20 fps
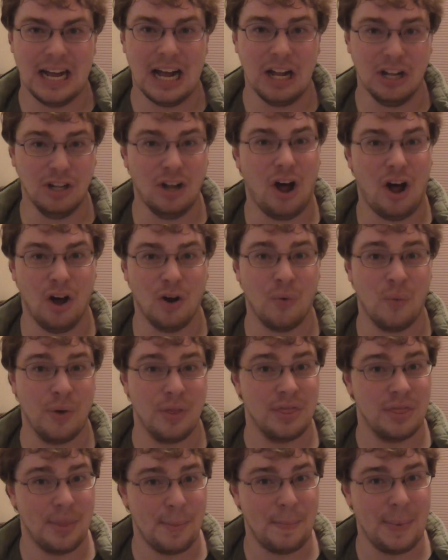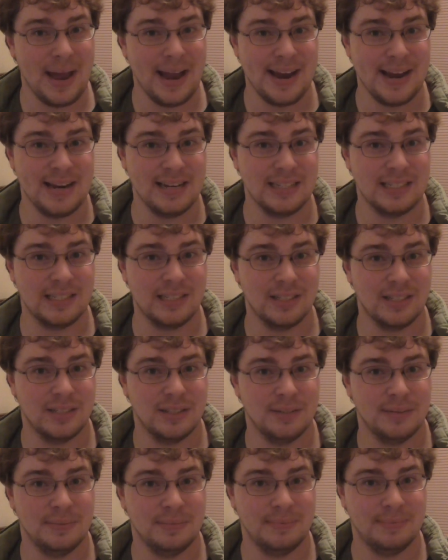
along with the base.